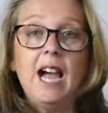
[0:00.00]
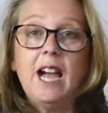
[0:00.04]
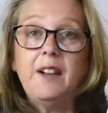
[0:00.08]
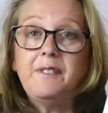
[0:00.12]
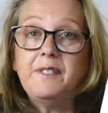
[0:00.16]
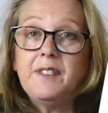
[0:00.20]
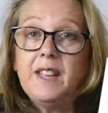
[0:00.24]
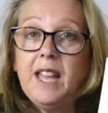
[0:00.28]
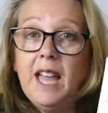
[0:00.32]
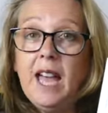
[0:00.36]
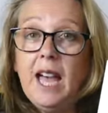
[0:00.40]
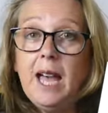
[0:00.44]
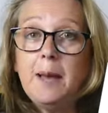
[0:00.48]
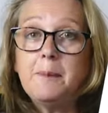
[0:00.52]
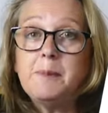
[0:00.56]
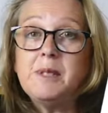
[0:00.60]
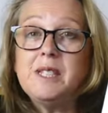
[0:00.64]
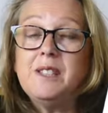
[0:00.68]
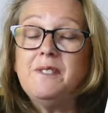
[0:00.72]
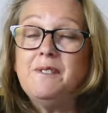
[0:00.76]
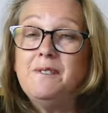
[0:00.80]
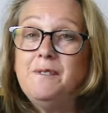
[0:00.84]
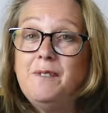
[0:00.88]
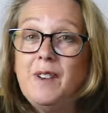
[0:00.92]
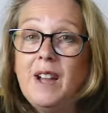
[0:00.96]
I've
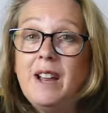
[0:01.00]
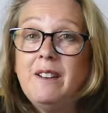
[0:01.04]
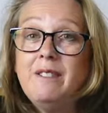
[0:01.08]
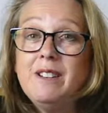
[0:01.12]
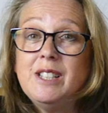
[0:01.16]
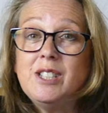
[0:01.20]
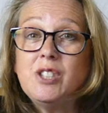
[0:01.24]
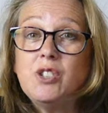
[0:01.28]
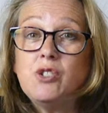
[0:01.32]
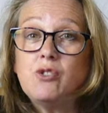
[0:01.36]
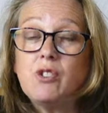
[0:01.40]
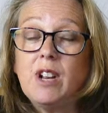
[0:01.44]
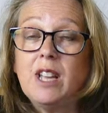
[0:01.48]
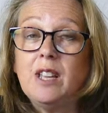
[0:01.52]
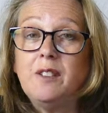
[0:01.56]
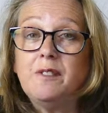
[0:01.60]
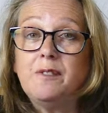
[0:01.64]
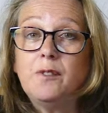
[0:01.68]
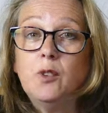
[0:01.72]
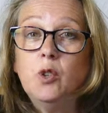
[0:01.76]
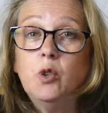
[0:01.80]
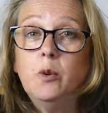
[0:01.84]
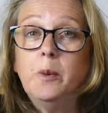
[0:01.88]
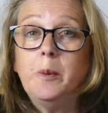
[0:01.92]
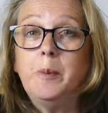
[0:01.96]
kept it very
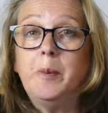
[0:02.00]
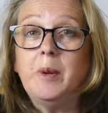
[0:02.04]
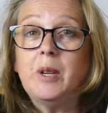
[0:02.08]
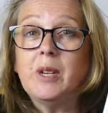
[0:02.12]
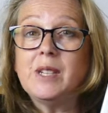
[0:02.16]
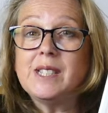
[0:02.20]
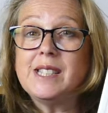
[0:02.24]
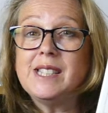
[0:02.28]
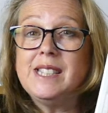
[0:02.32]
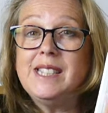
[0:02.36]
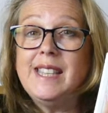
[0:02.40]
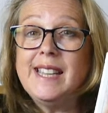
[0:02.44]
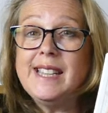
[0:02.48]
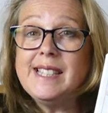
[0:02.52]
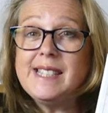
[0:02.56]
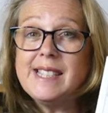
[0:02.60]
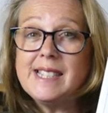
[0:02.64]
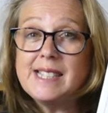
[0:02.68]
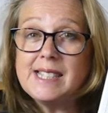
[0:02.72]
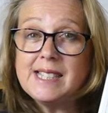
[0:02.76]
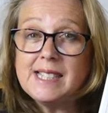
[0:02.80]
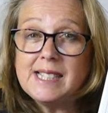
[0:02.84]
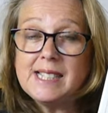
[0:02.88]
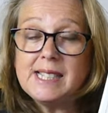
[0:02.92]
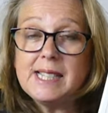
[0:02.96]
straightforward because this
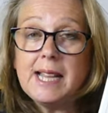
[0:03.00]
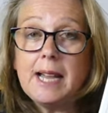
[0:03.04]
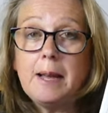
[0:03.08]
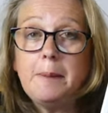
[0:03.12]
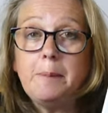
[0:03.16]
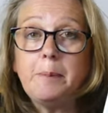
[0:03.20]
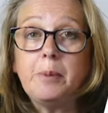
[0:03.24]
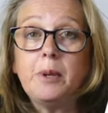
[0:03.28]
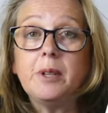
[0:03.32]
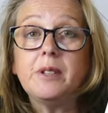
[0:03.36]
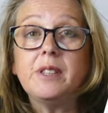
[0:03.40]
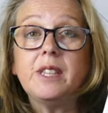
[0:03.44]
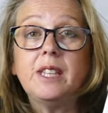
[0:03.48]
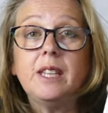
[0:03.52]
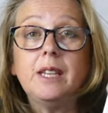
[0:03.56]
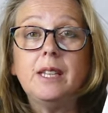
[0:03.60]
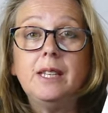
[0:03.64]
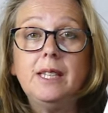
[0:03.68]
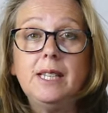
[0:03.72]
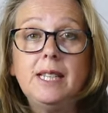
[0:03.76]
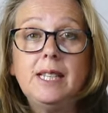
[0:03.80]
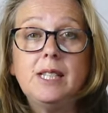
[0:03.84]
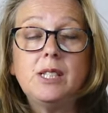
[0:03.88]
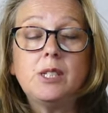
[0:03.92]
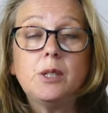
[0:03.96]
is the template that you
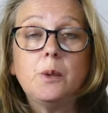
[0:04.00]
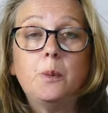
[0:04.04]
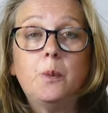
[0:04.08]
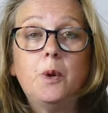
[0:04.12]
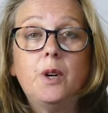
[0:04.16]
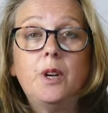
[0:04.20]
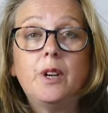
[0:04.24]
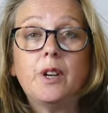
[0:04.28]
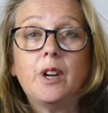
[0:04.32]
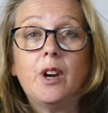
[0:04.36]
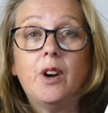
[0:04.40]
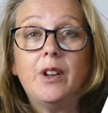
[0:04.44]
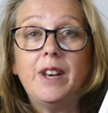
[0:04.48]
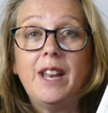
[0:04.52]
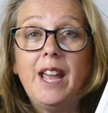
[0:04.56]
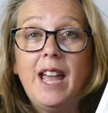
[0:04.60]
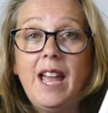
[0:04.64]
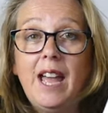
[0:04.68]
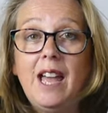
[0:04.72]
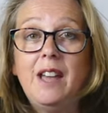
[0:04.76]
need to work on